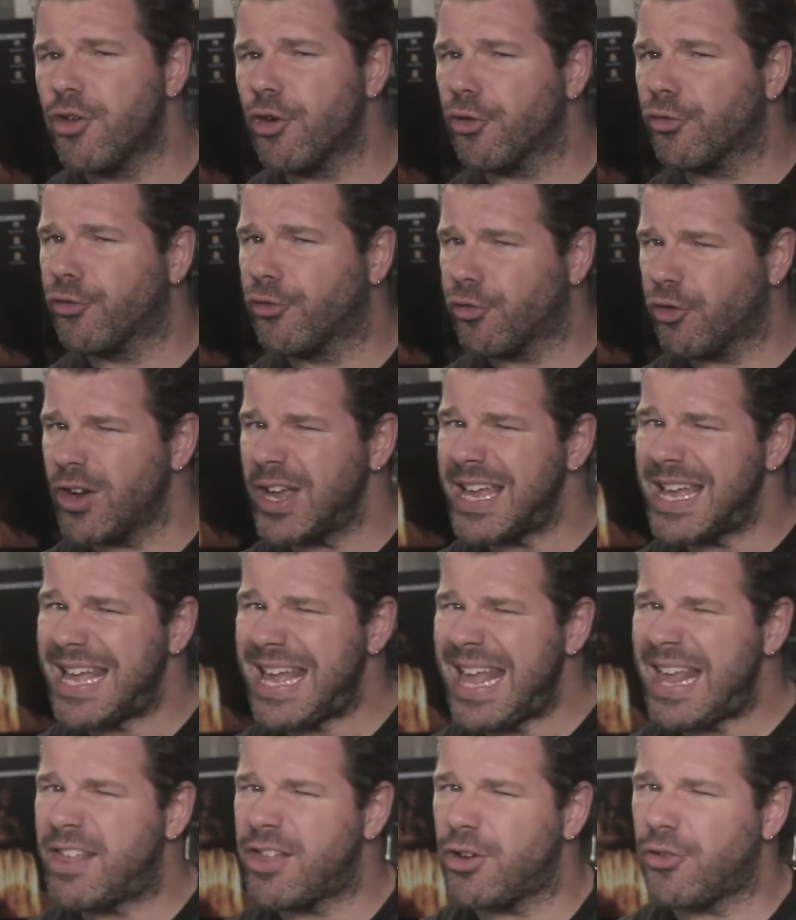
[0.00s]
your free,
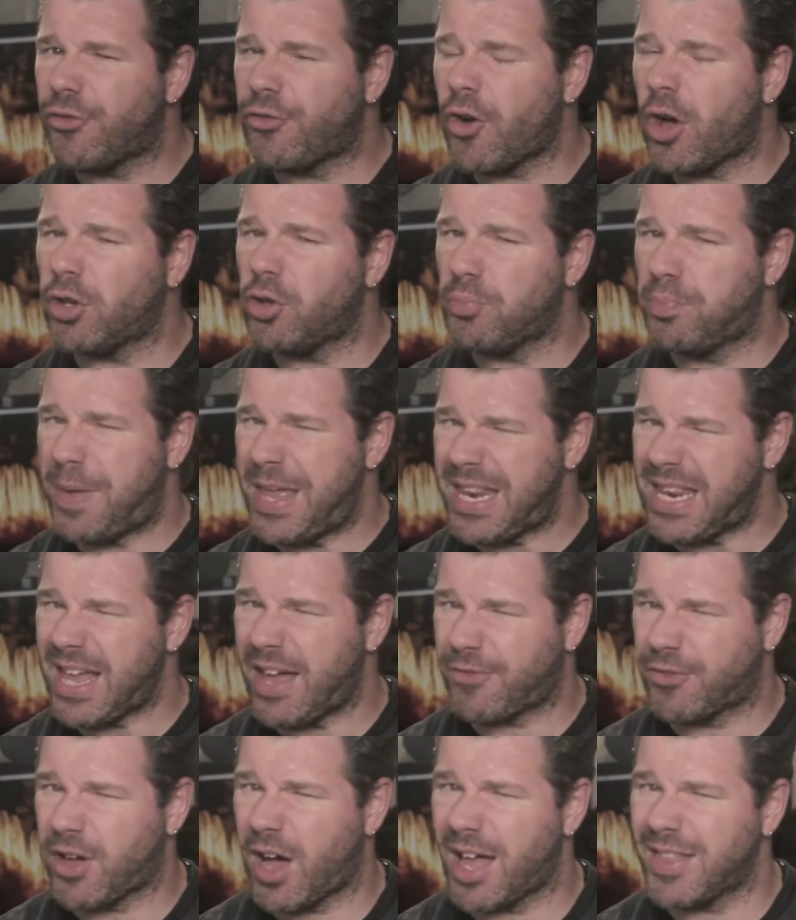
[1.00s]
easy-to-follow
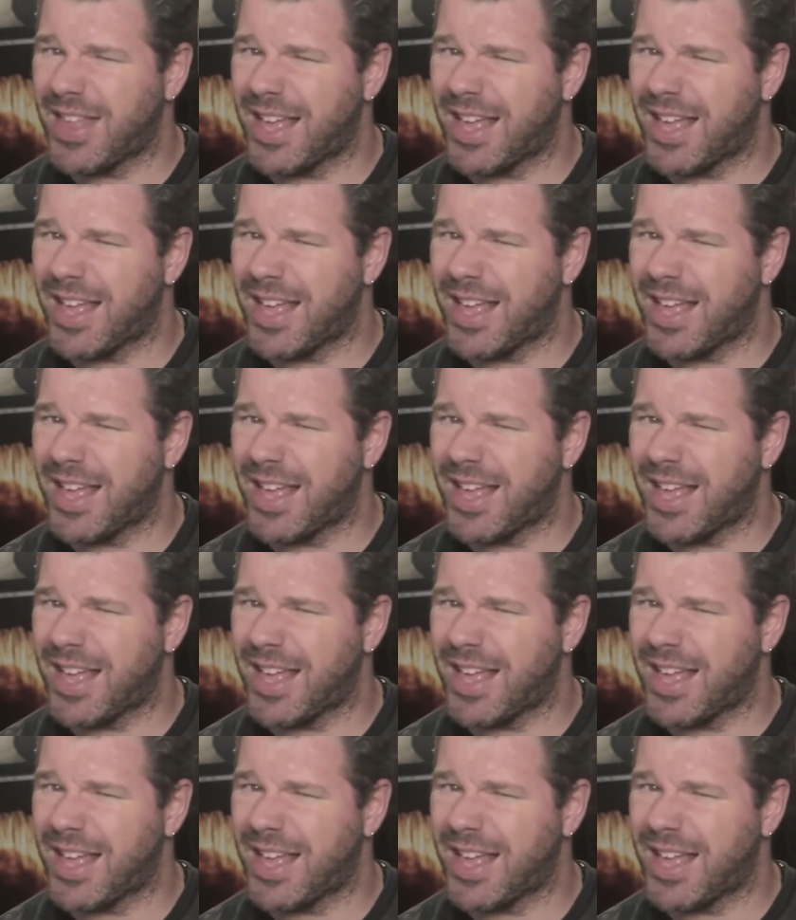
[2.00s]
PDF guide